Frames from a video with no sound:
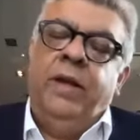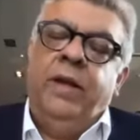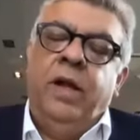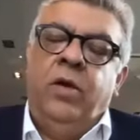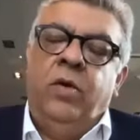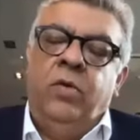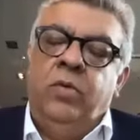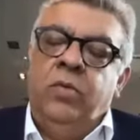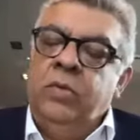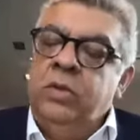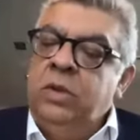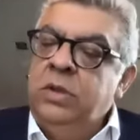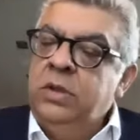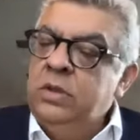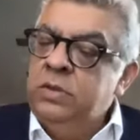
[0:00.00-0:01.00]

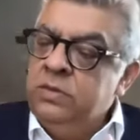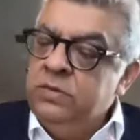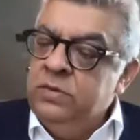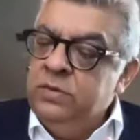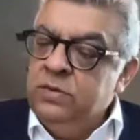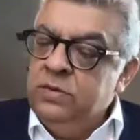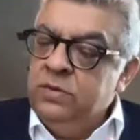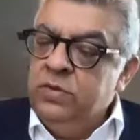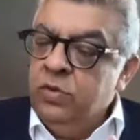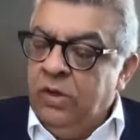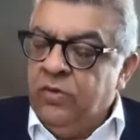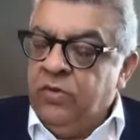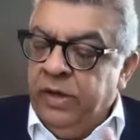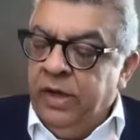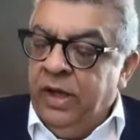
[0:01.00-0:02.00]
Now,
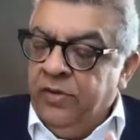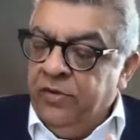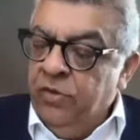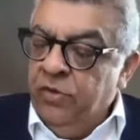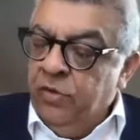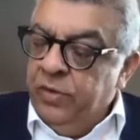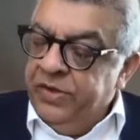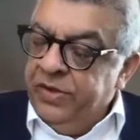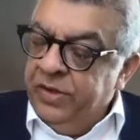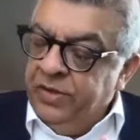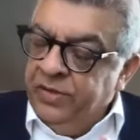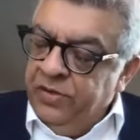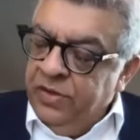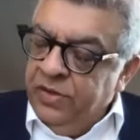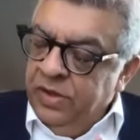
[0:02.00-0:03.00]
last two
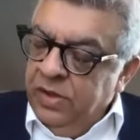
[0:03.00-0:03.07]
questions.